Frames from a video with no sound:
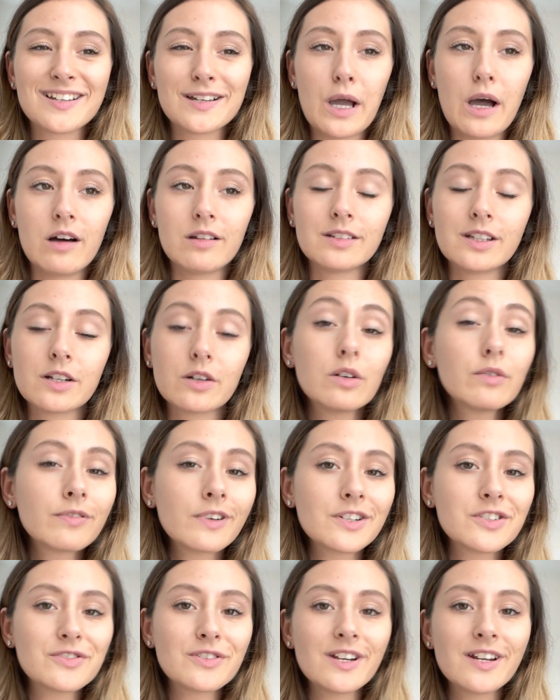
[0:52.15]
a little
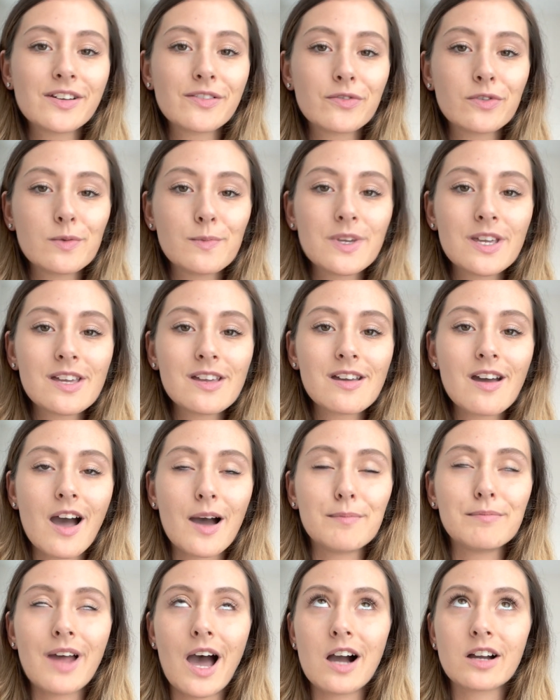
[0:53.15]
frustrating for me.
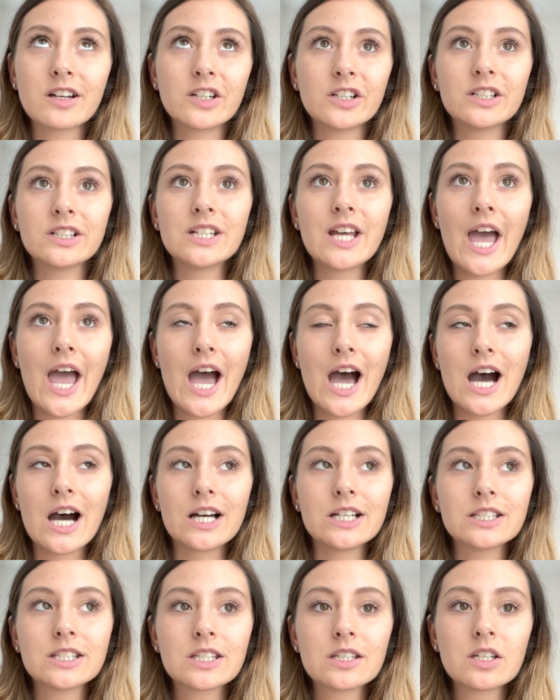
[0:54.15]
I'm not good
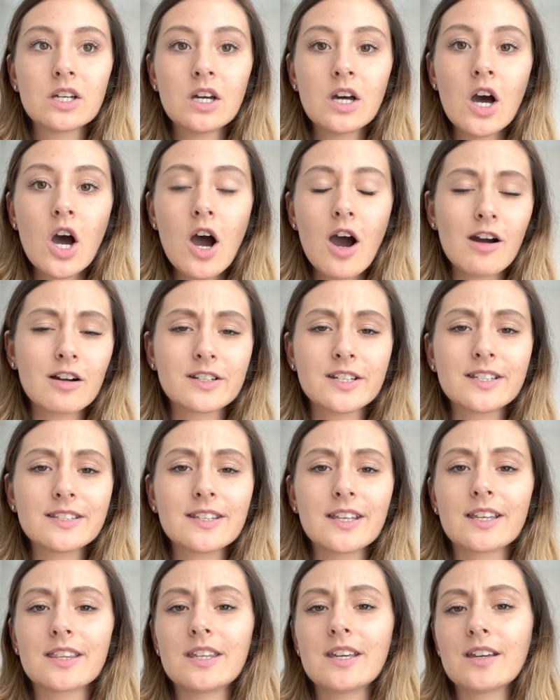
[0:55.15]
at
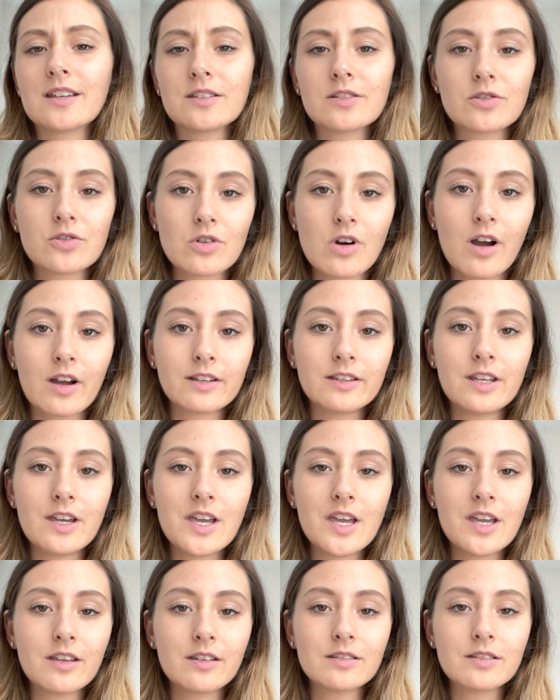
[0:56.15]
artistic things and drawing
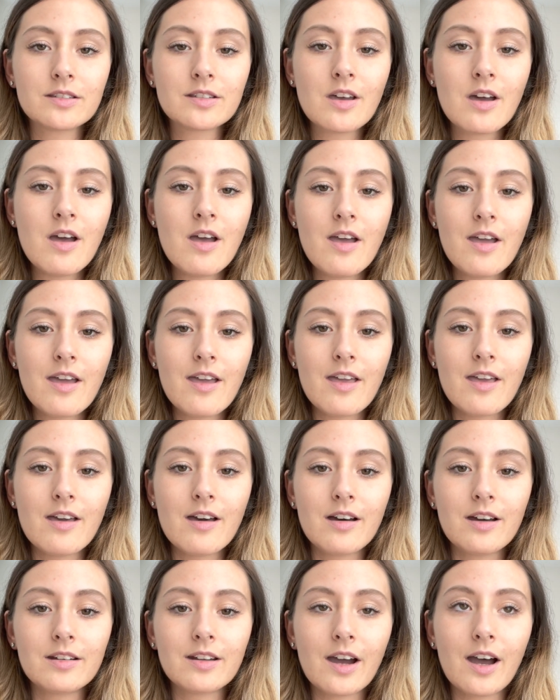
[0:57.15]
things,
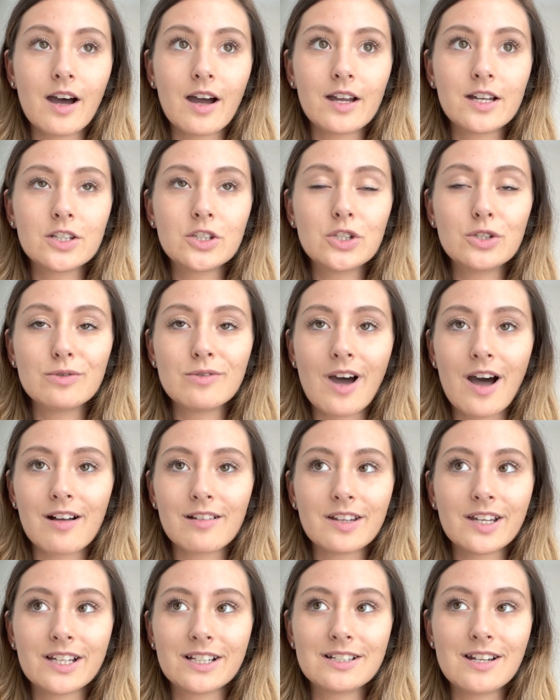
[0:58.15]
and I do
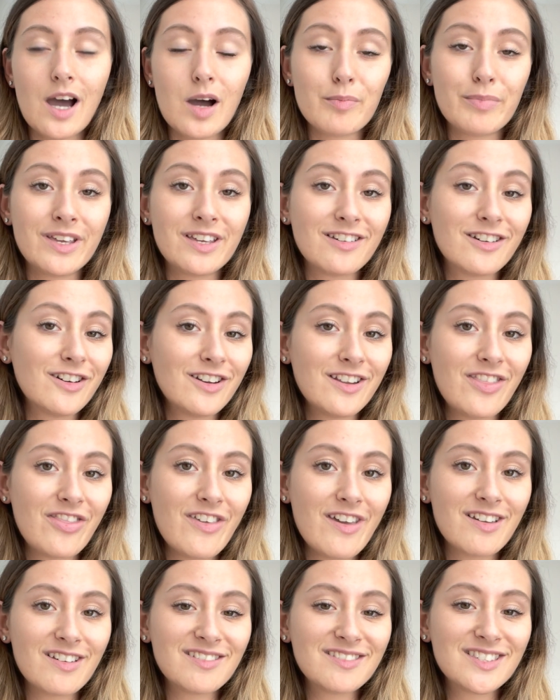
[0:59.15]
not like not being good at
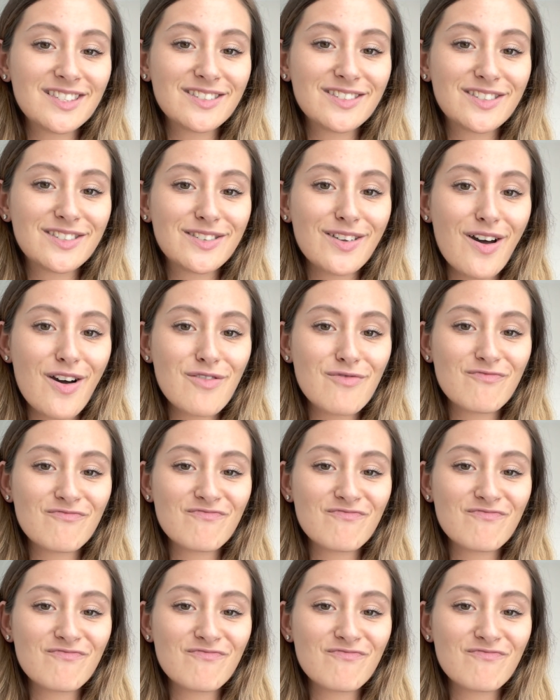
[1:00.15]
things. So